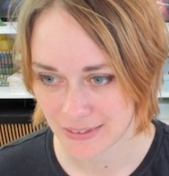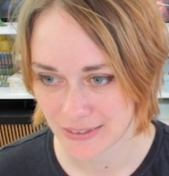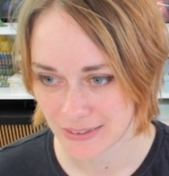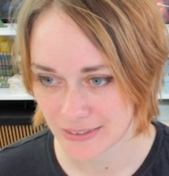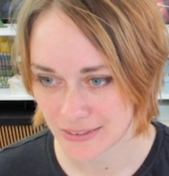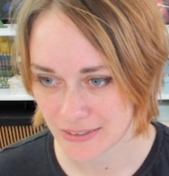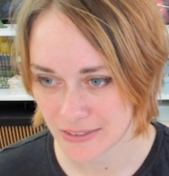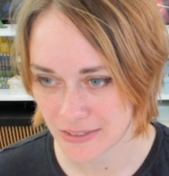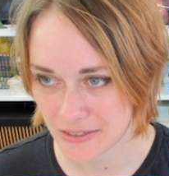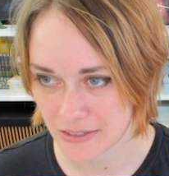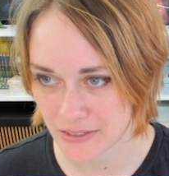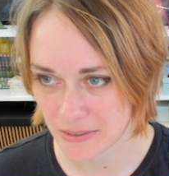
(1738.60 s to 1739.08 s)

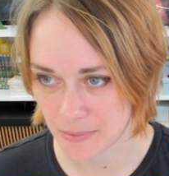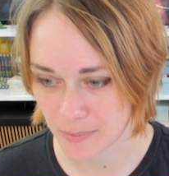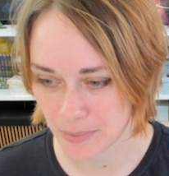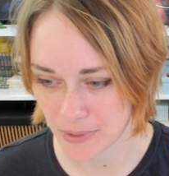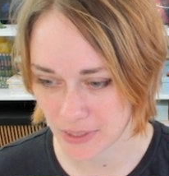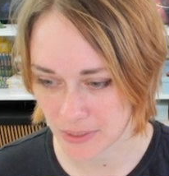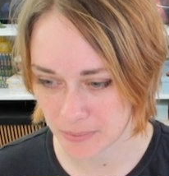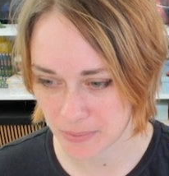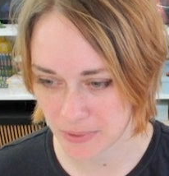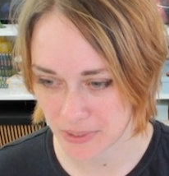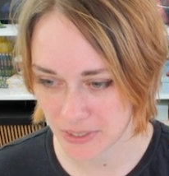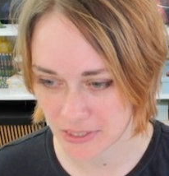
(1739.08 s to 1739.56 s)
This is a
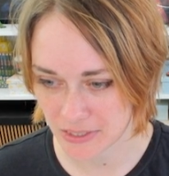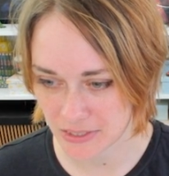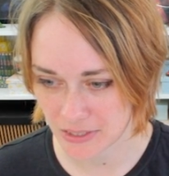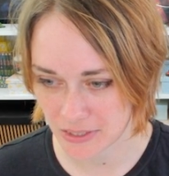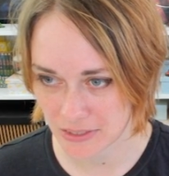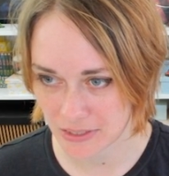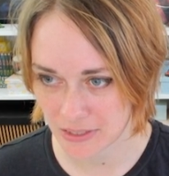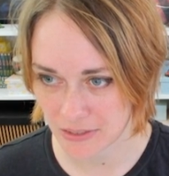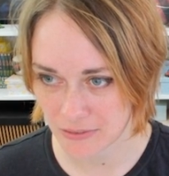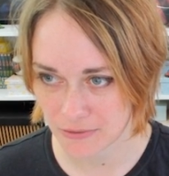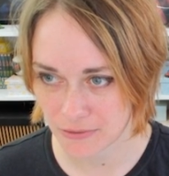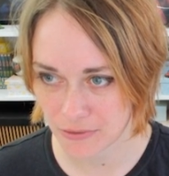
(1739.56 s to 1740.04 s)
big piece I
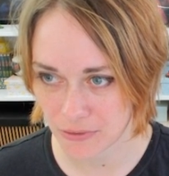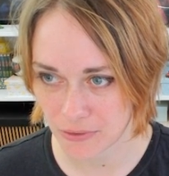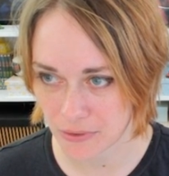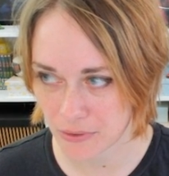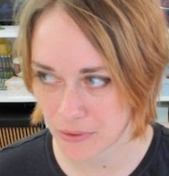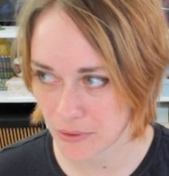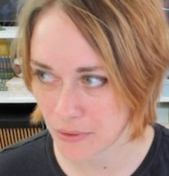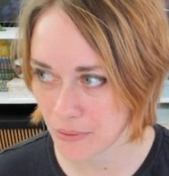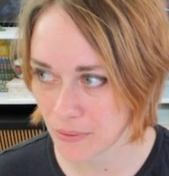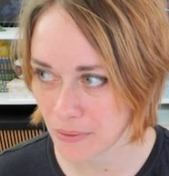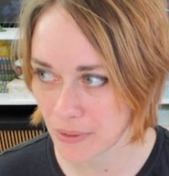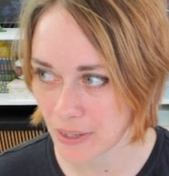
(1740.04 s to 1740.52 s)
did for a
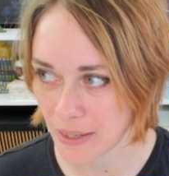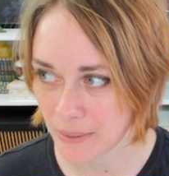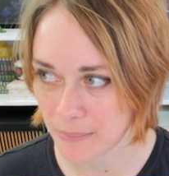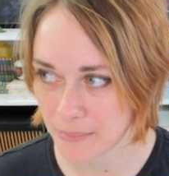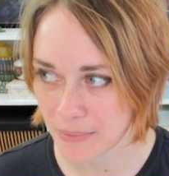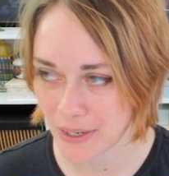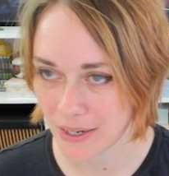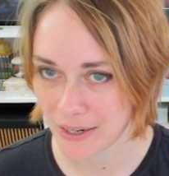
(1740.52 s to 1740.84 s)
collab.